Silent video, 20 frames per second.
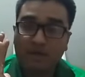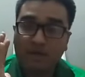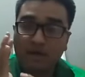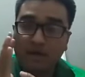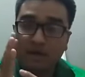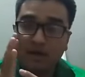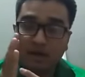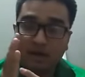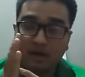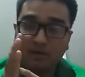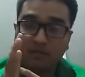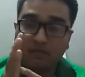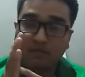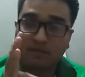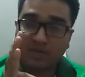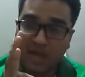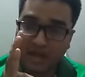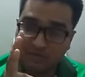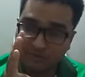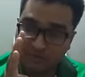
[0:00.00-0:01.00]

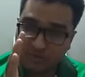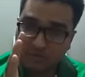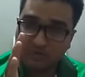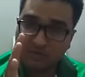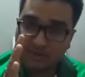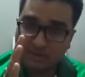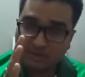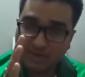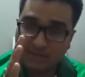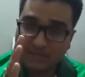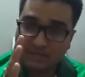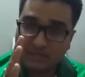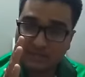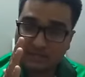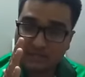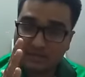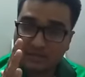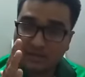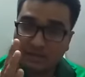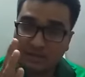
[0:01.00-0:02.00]
types of
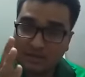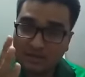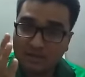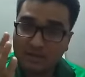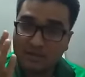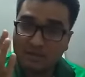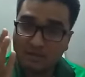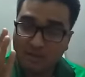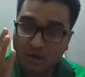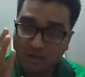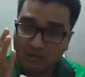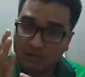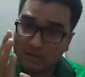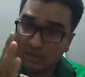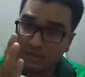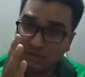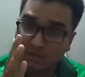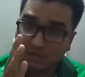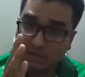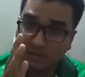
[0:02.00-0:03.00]
election,
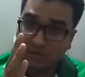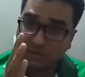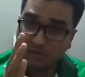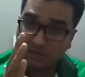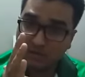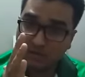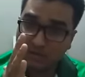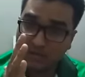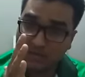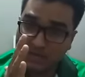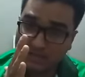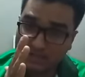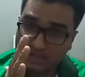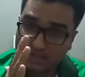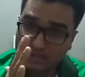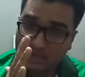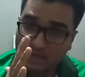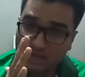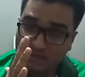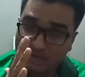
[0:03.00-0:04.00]
formation of election
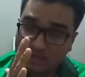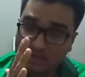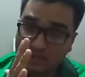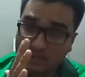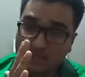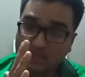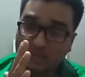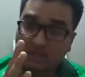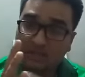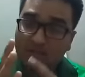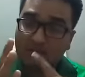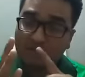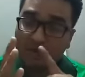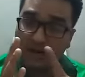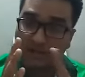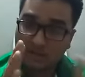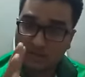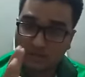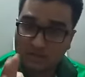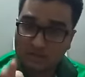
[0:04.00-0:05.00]
commission,
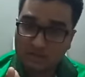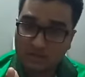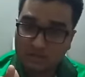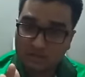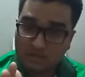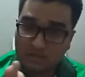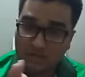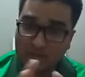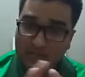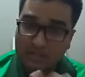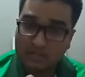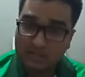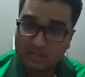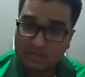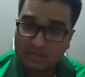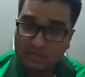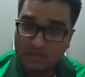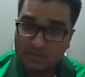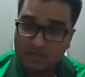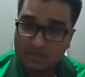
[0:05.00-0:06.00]
functions of election
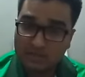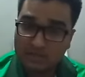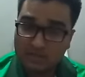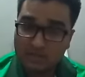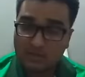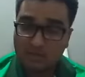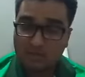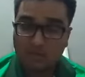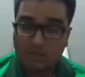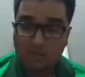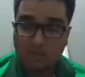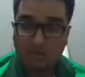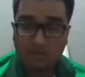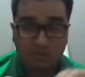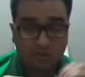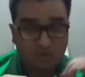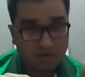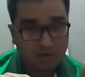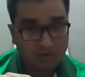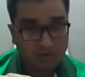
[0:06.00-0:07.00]
commission, code of
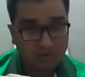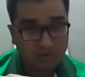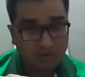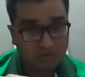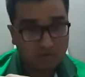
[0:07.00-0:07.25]
conduct